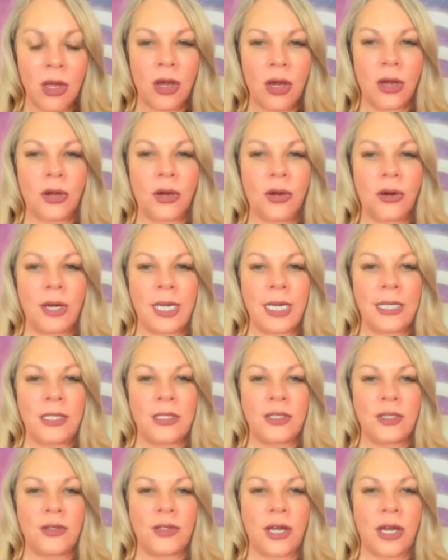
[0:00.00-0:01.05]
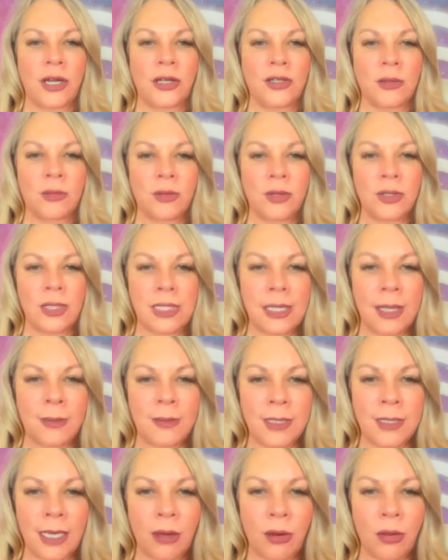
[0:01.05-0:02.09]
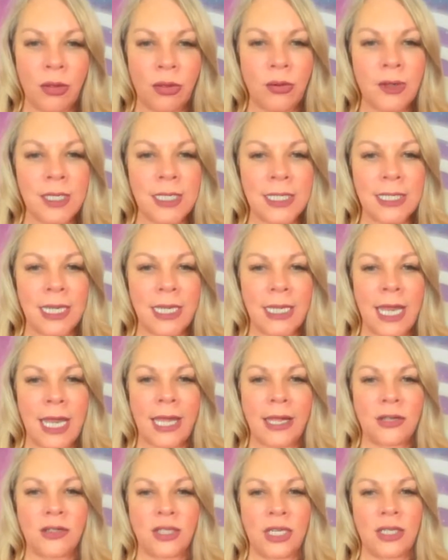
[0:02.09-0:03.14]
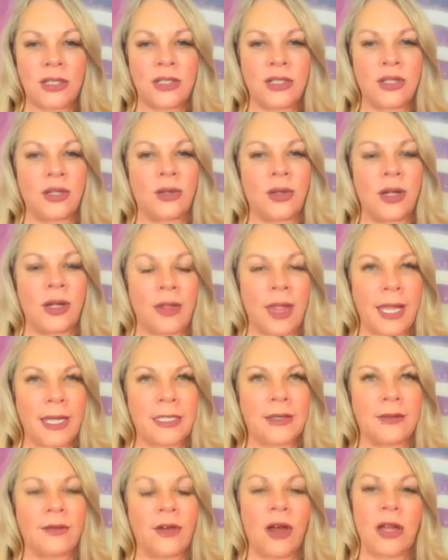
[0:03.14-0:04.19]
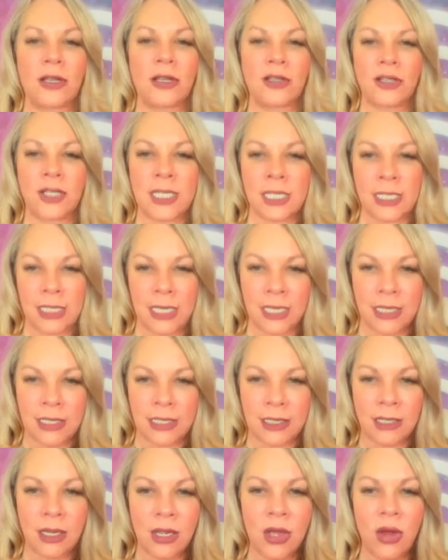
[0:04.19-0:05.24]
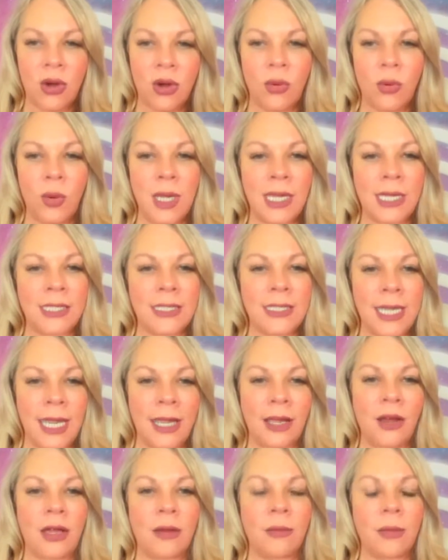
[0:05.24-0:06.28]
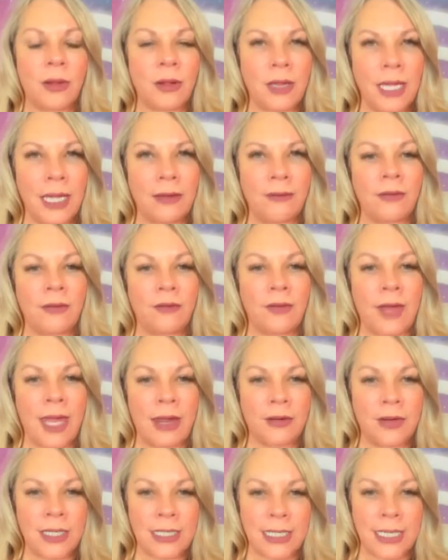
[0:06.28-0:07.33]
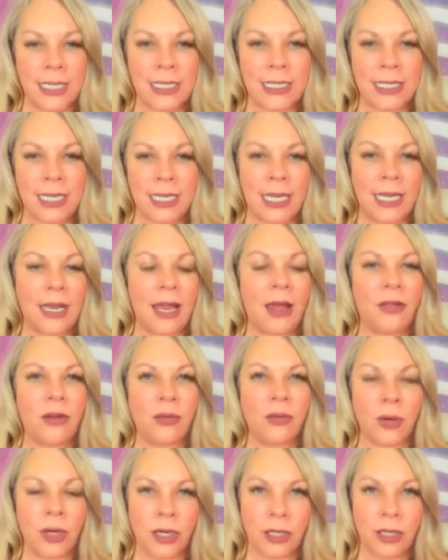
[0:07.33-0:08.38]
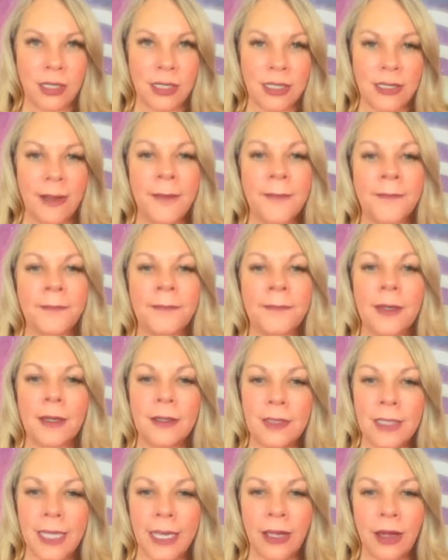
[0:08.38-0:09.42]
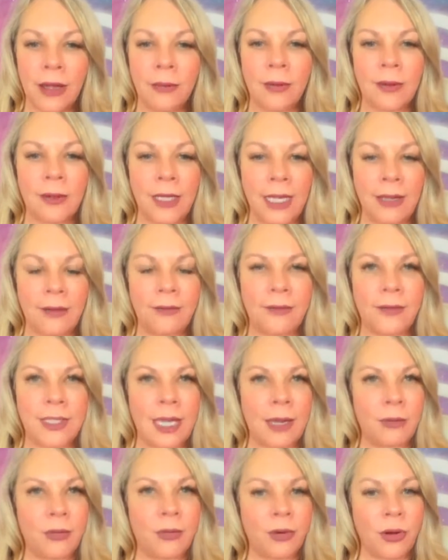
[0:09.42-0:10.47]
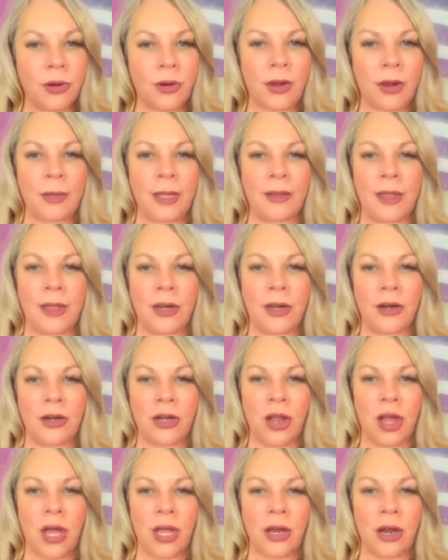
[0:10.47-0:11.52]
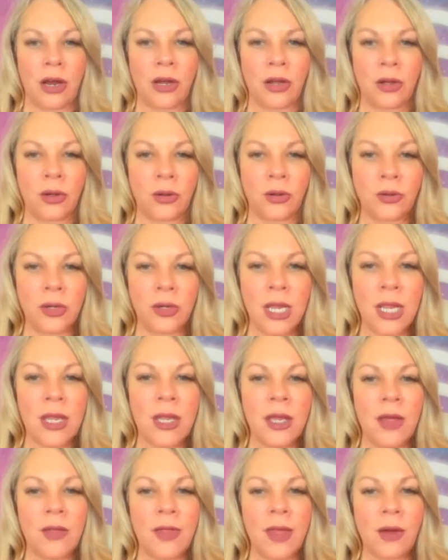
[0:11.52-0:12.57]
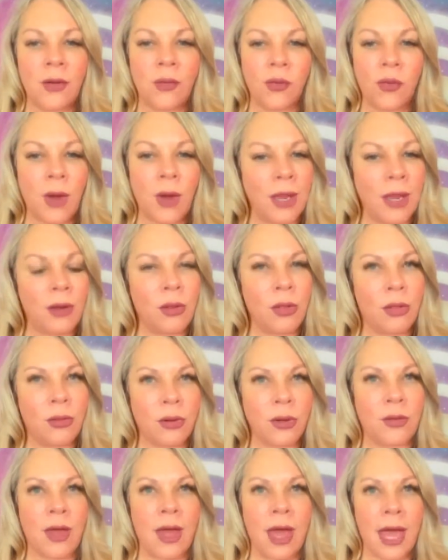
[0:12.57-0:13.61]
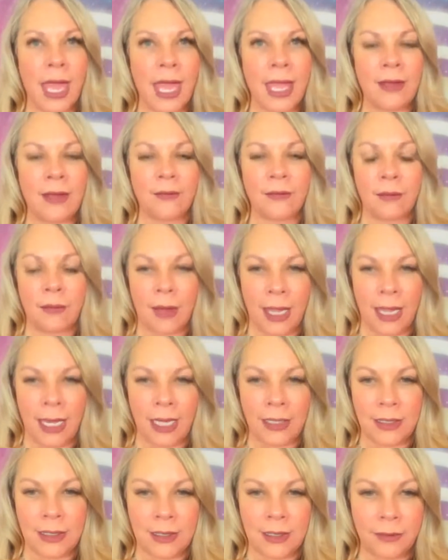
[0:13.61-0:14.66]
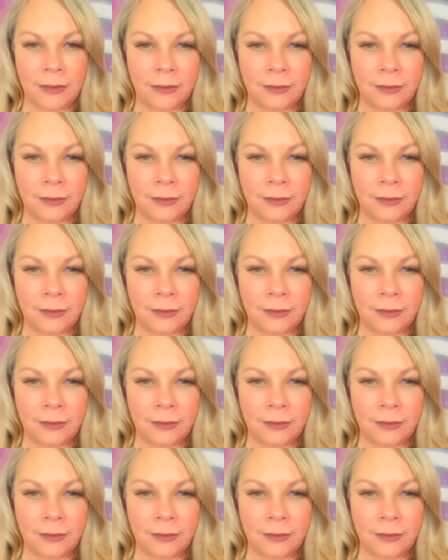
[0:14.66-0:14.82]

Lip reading: According to Dr. Bruce Lipton, through this connection to collective consciousness, we can take on belief viruses. In other words, take on beliefs and programming that are not our own, that run through the hive mind.